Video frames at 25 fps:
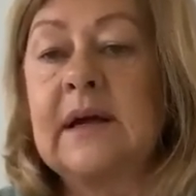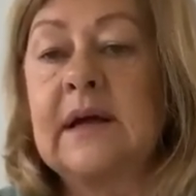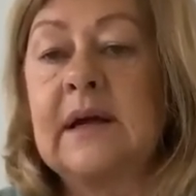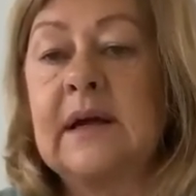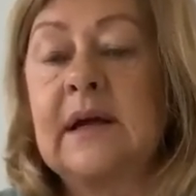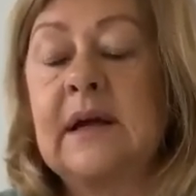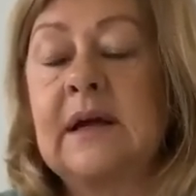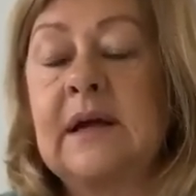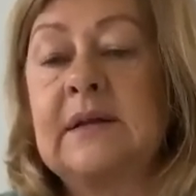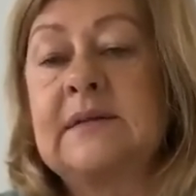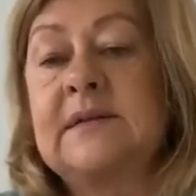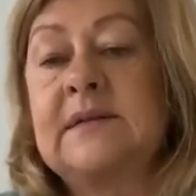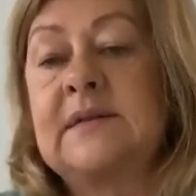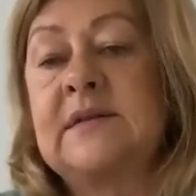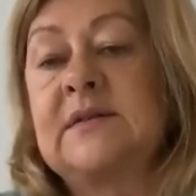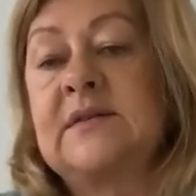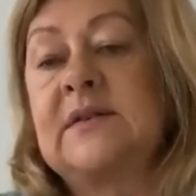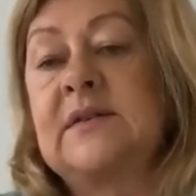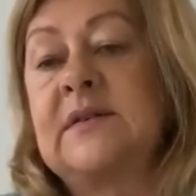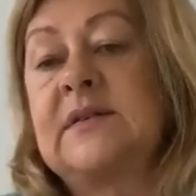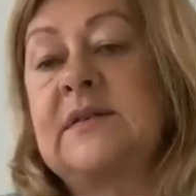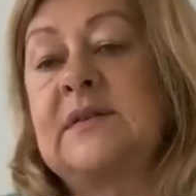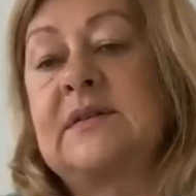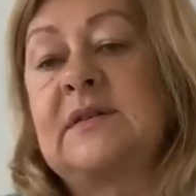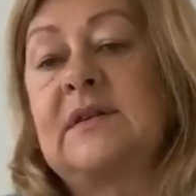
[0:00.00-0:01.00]
it's
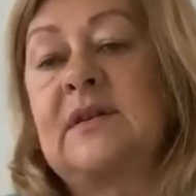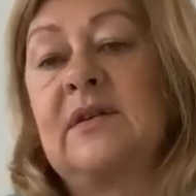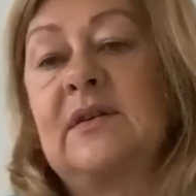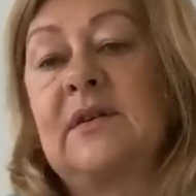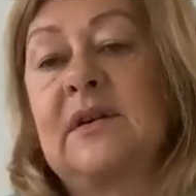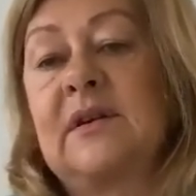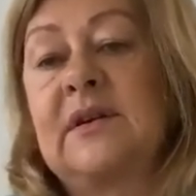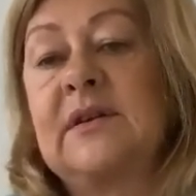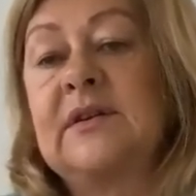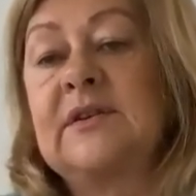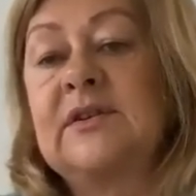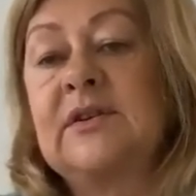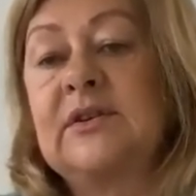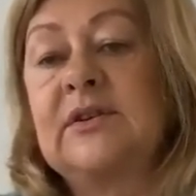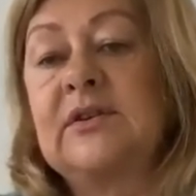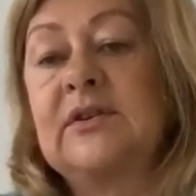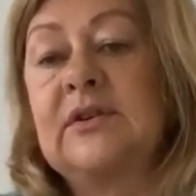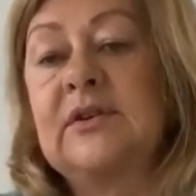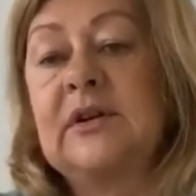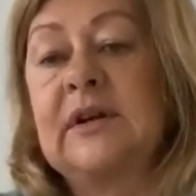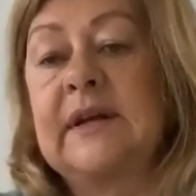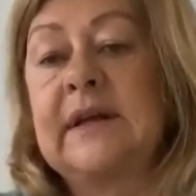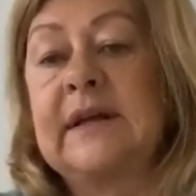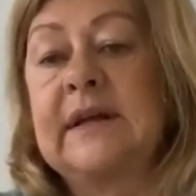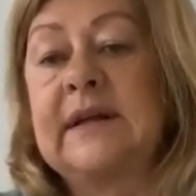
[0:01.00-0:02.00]
just going to
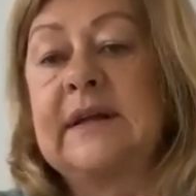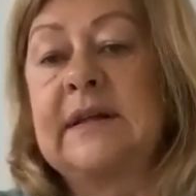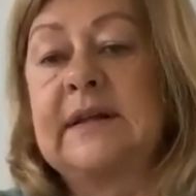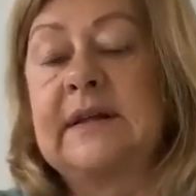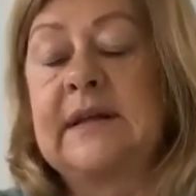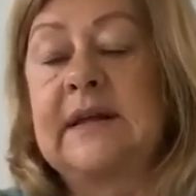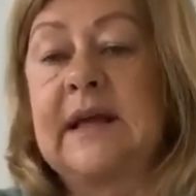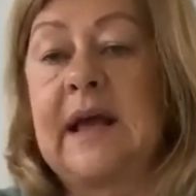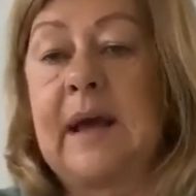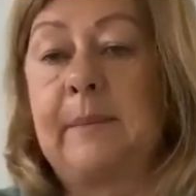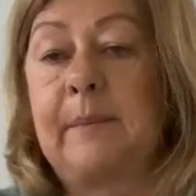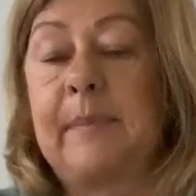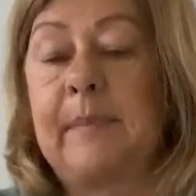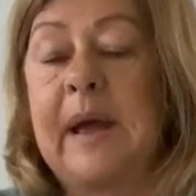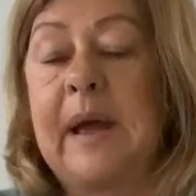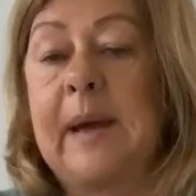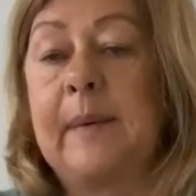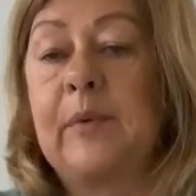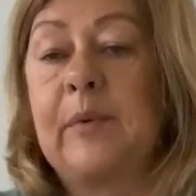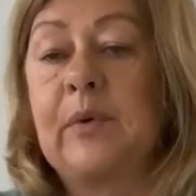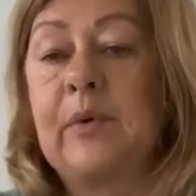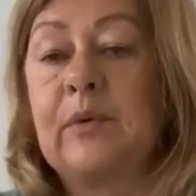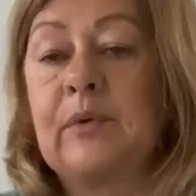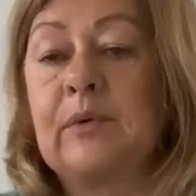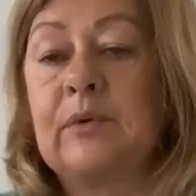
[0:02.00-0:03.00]
continually get
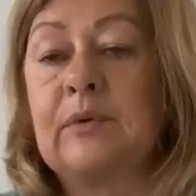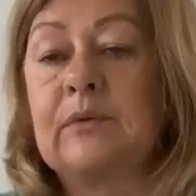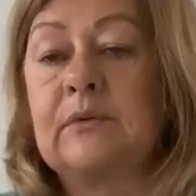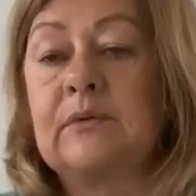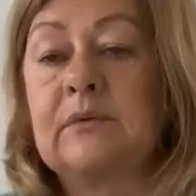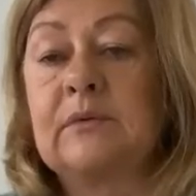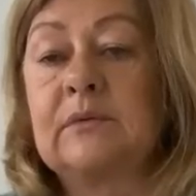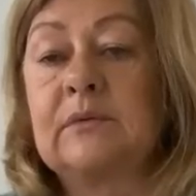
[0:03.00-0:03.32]
people,